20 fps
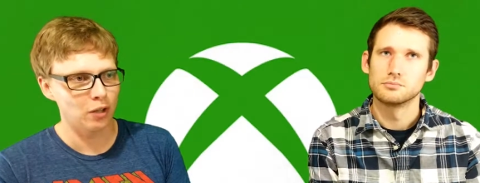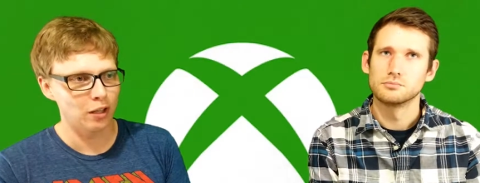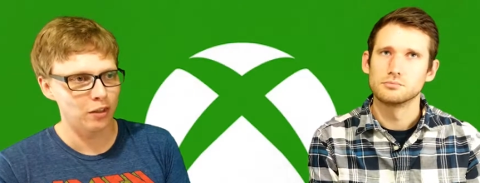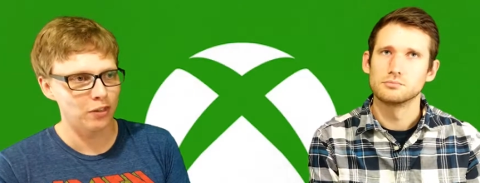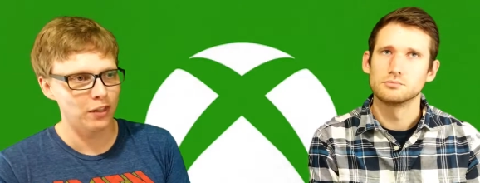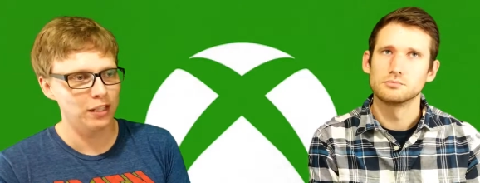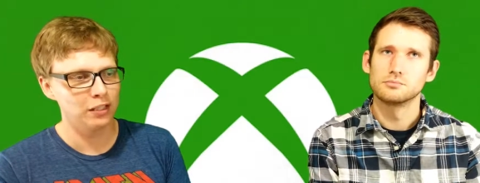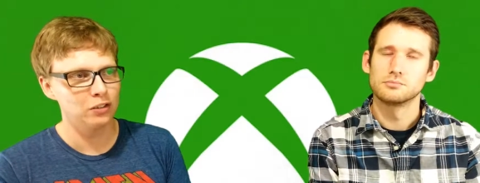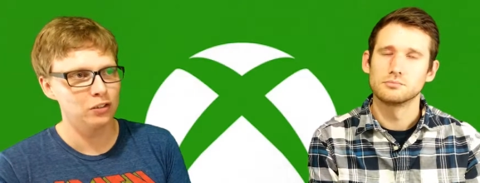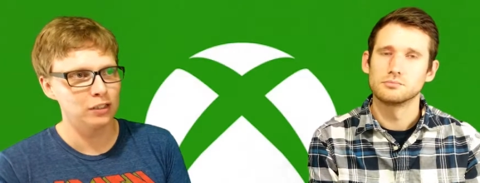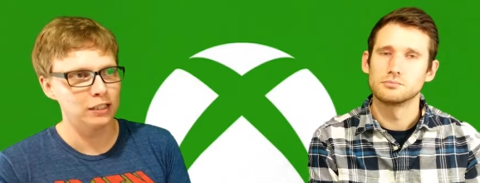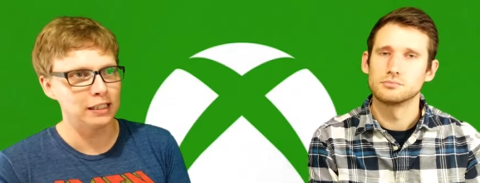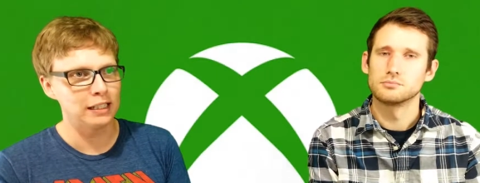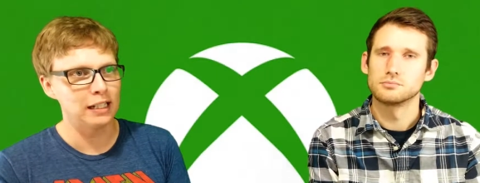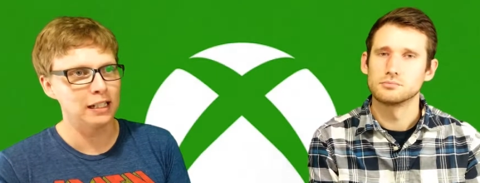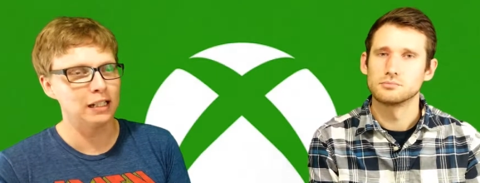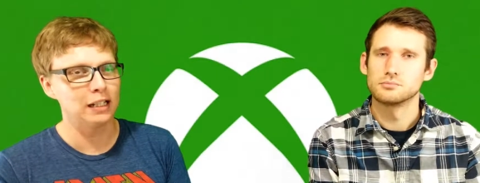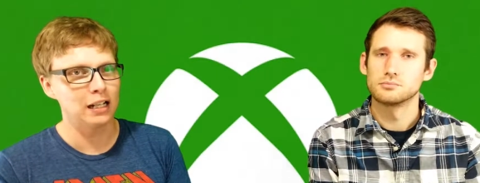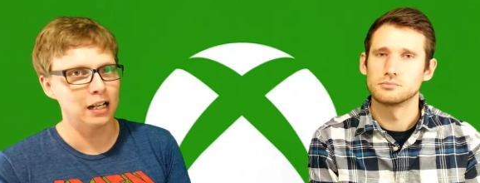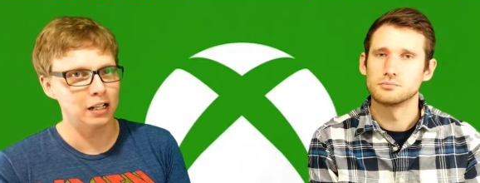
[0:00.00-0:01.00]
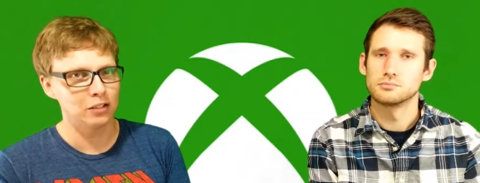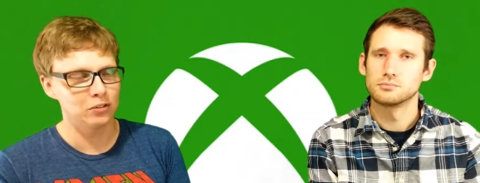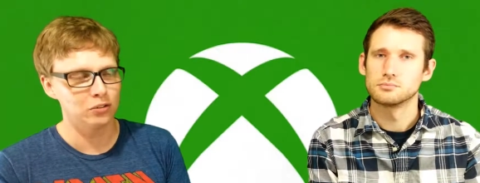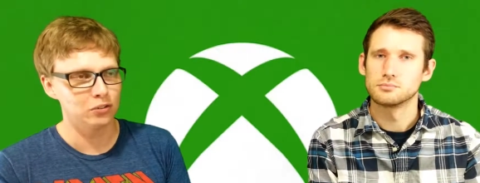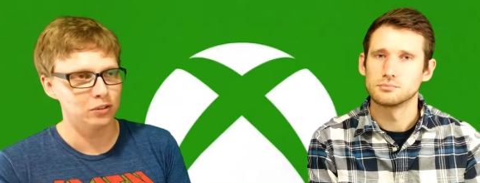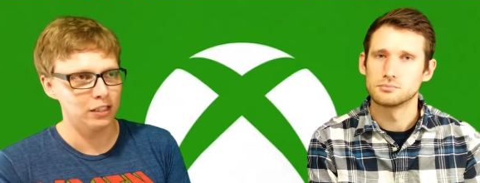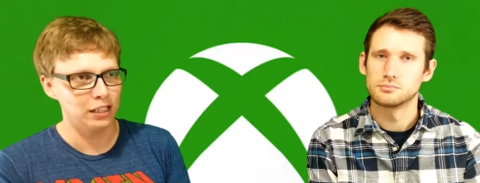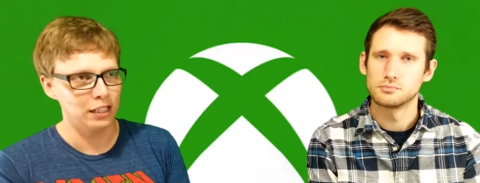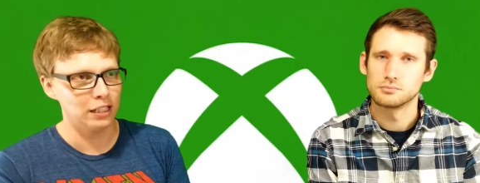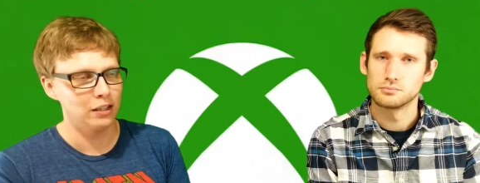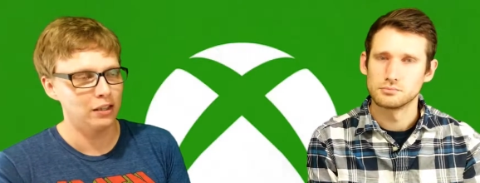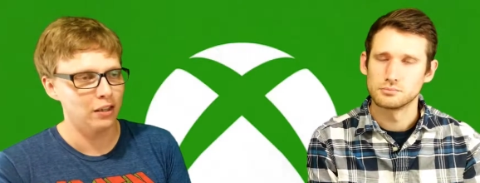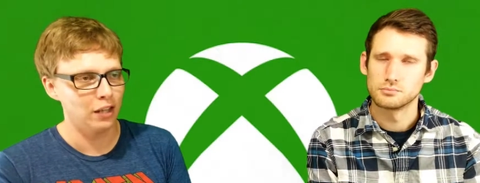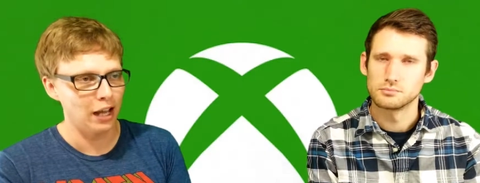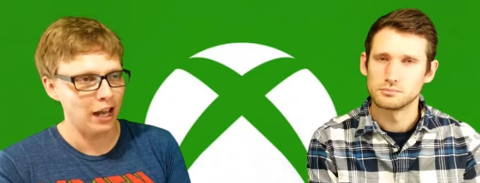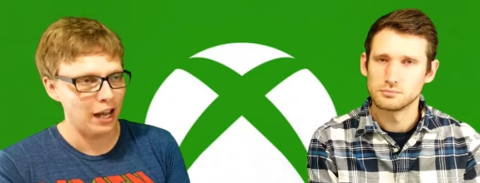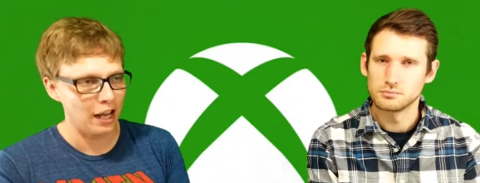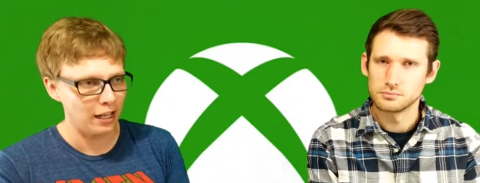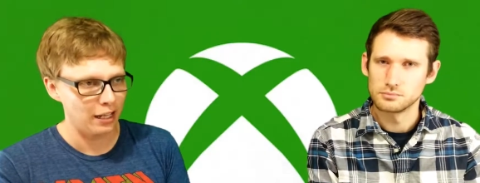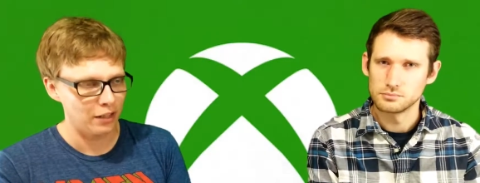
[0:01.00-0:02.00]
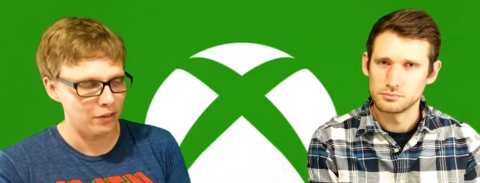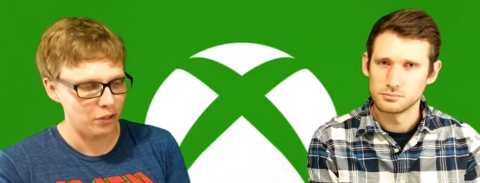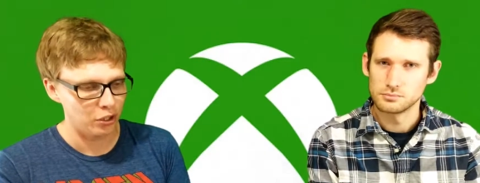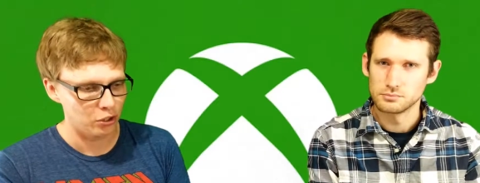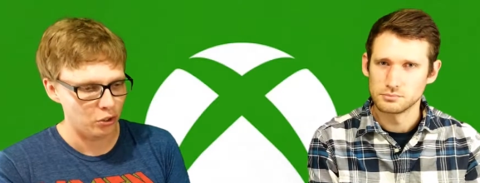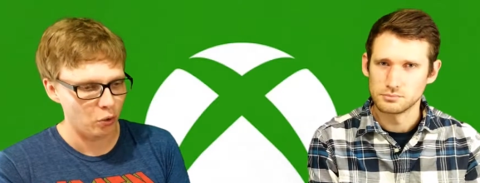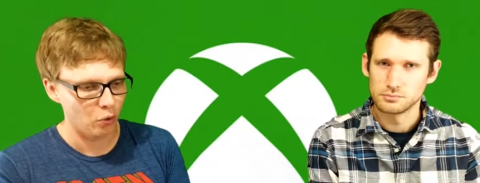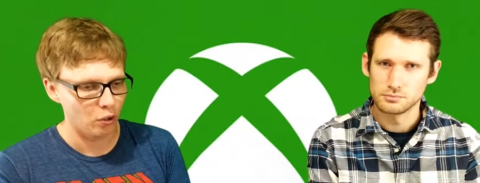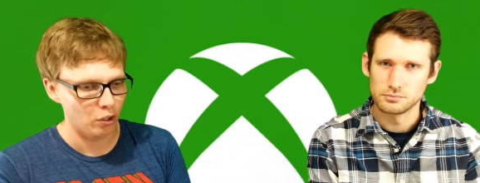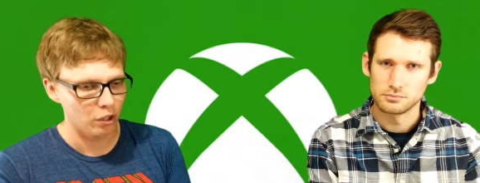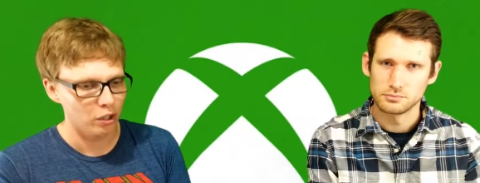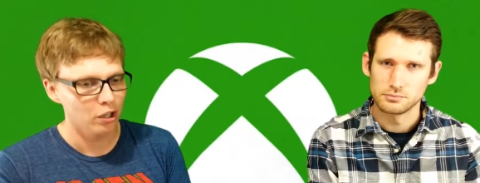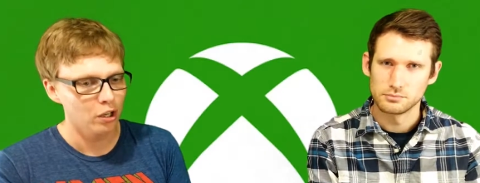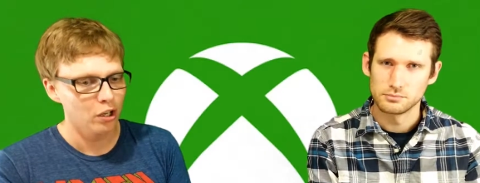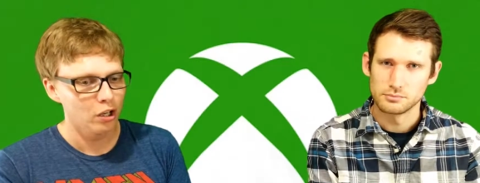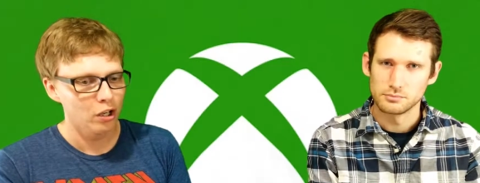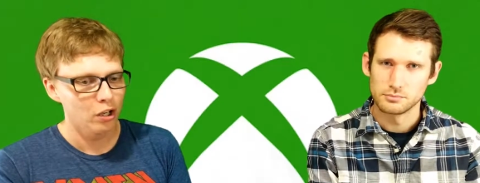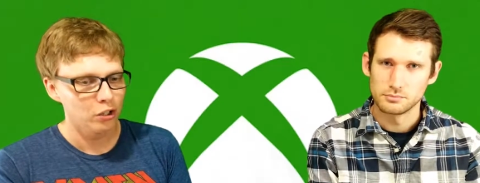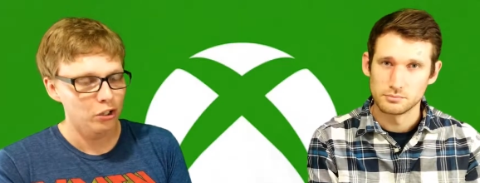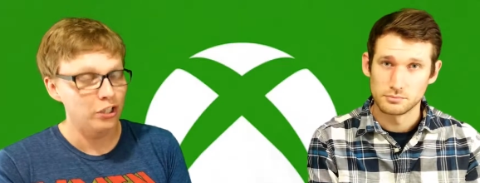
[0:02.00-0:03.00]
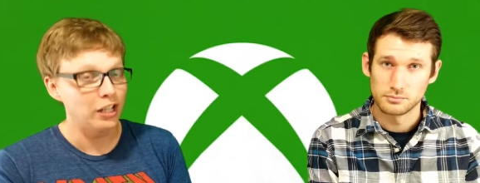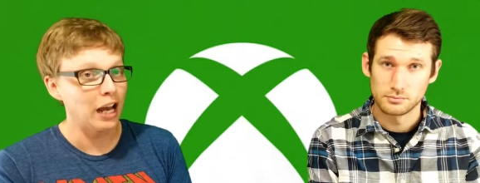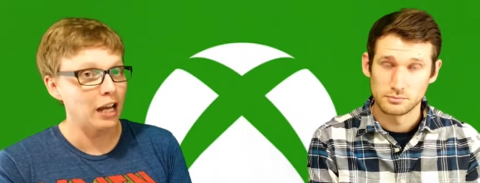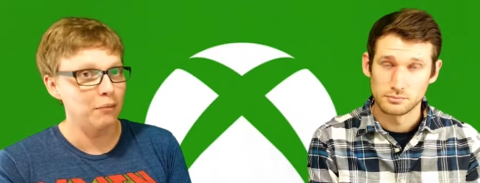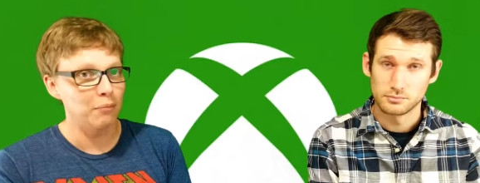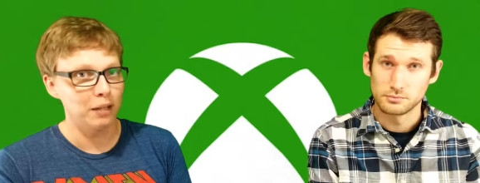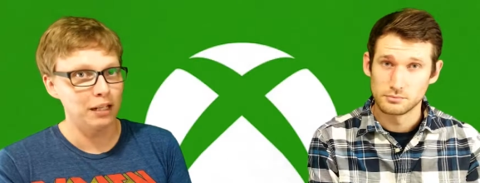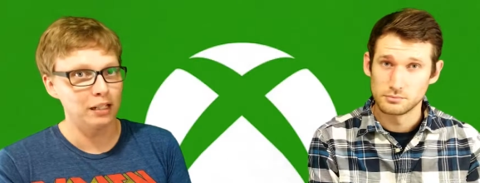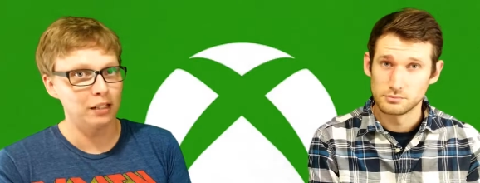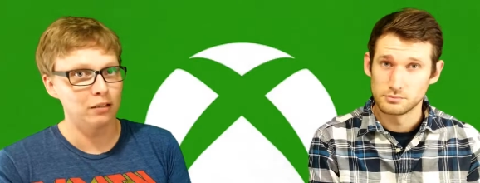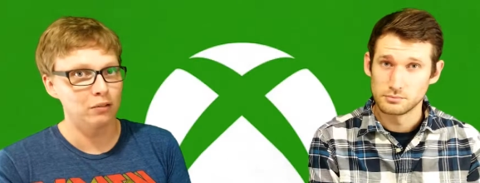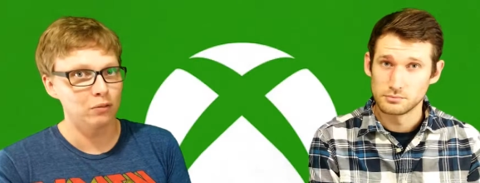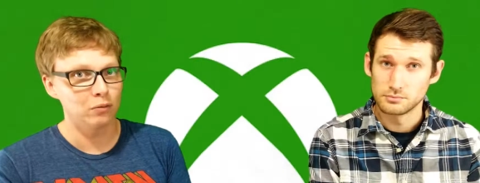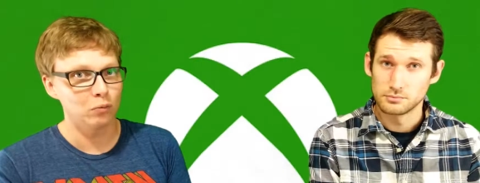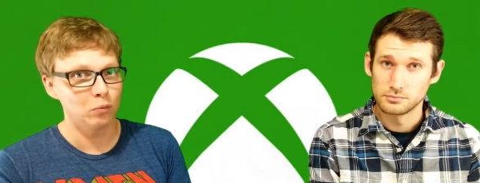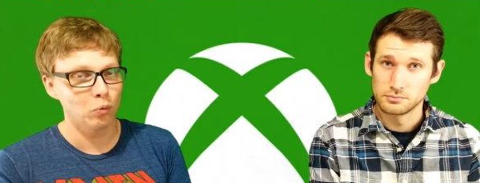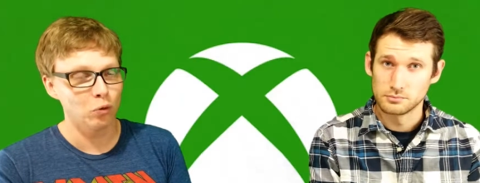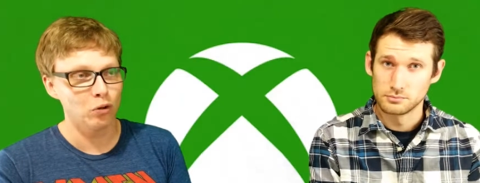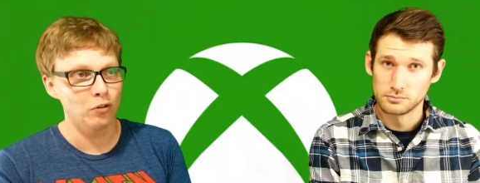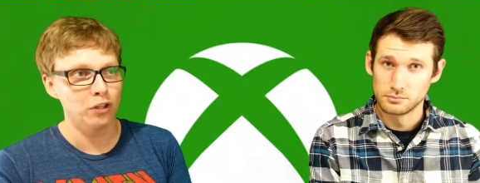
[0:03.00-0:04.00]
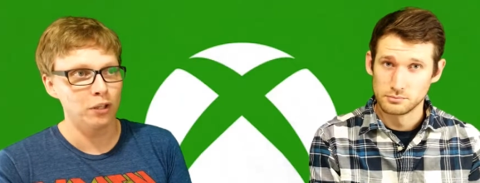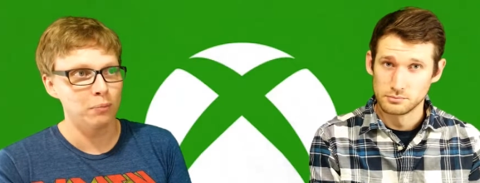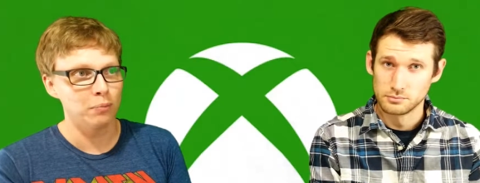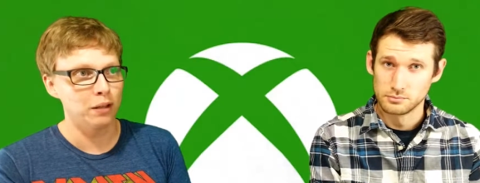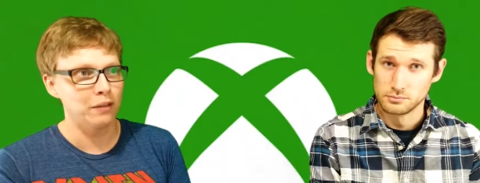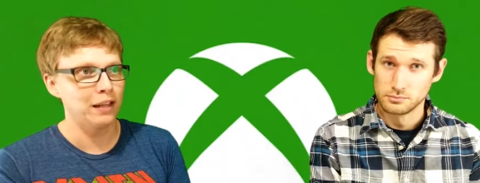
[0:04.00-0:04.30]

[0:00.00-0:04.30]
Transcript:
Speaker 1: So I think to get consoles in the in the door, you got to make it worthy.